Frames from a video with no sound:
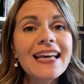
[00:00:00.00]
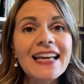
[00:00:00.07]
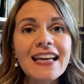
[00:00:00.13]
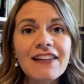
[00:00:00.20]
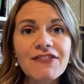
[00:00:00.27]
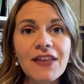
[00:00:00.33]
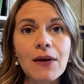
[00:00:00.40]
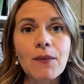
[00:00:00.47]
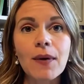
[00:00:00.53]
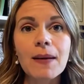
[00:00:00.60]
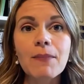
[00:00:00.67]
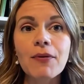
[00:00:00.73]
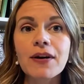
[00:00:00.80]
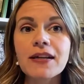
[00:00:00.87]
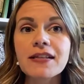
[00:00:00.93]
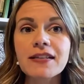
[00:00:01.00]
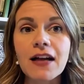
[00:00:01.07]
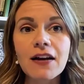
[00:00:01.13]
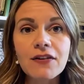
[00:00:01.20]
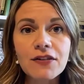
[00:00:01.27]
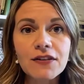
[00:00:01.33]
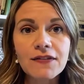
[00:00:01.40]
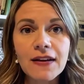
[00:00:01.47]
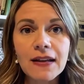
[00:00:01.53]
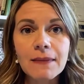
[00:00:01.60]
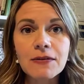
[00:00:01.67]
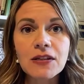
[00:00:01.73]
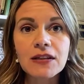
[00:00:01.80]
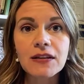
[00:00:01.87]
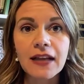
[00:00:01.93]
If that right brain is
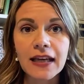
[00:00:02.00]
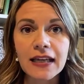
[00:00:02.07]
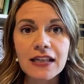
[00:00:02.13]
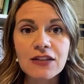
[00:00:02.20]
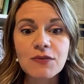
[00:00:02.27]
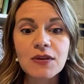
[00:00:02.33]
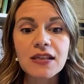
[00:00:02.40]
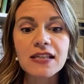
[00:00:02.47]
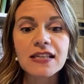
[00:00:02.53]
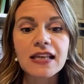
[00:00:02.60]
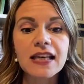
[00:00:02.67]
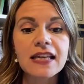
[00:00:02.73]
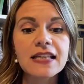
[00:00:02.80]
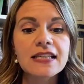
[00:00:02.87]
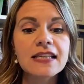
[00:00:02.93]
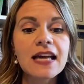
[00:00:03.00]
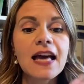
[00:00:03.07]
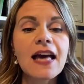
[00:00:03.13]
underdeveloped, like it is with these kids,